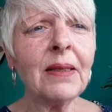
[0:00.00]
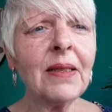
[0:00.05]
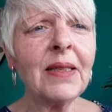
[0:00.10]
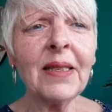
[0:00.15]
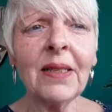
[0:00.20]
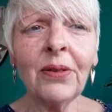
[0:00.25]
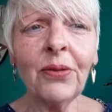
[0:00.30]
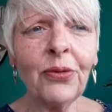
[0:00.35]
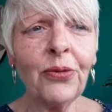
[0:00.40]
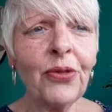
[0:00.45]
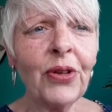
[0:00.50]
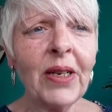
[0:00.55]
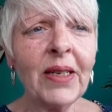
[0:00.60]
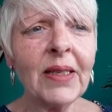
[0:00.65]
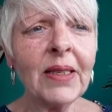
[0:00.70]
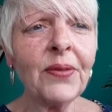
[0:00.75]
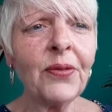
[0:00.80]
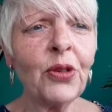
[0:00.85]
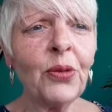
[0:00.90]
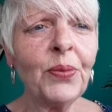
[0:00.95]
didn't
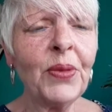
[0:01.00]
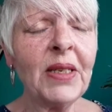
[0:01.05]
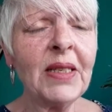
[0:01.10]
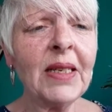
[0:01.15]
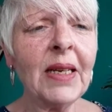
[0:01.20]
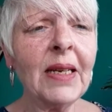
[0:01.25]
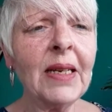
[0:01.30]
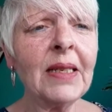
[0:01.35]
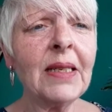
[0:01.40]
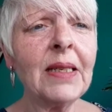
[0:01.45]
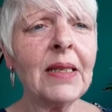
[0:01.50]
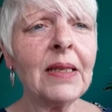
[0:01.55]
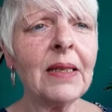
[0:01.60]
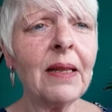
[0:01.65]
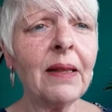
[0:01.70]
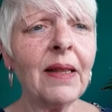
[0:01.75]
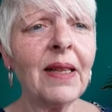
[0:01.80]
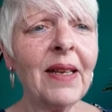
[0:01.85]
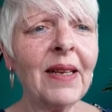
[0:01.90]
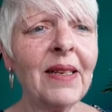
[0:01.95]
raise from the dead,
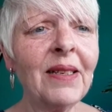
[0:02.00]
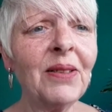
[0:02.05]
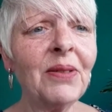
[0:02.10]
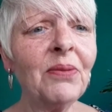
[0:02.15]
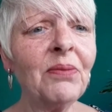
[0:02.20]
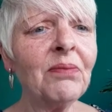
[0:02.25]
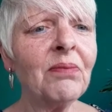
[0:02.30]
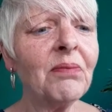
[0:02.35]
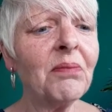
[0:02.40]
then